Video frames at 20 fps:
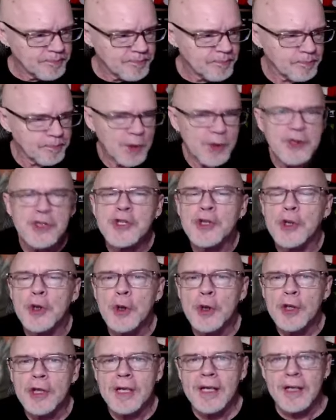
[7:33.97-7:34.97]

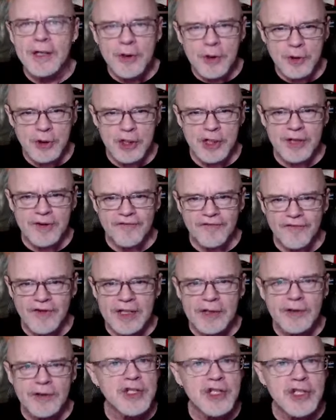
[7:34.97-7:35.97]
personhood and who she
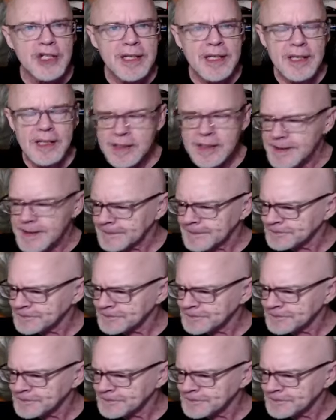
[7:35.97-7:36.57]
feels she is.